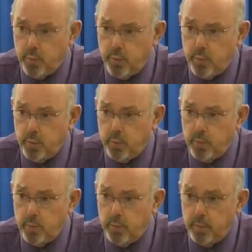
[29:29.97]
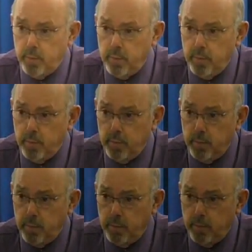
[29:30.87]

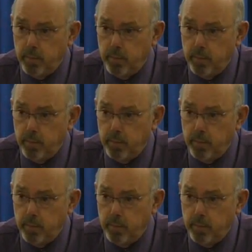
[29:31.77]
Nobody speaks.